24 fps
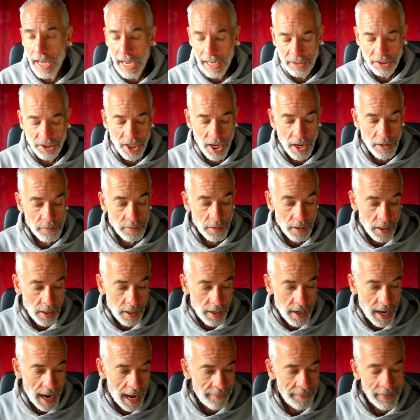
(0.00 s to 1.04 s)
And so,
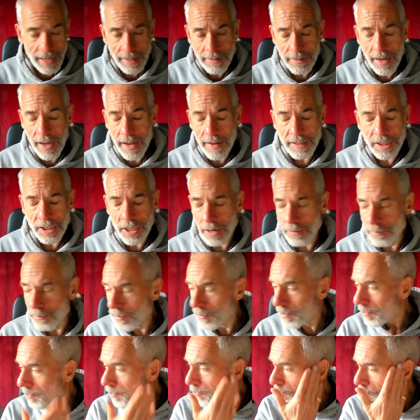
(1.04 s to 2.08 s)
and then, you know,
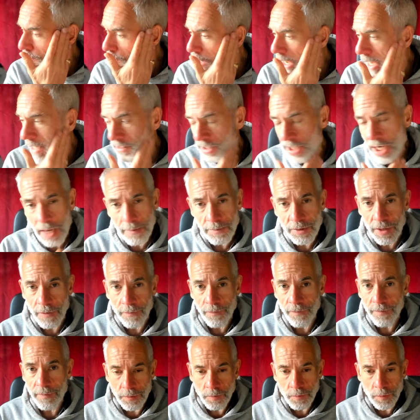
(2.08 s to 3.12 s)
in terms
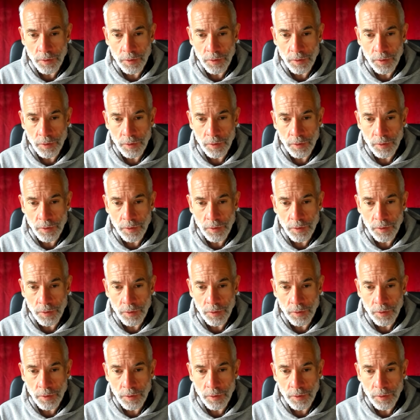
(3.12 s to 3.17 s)
of,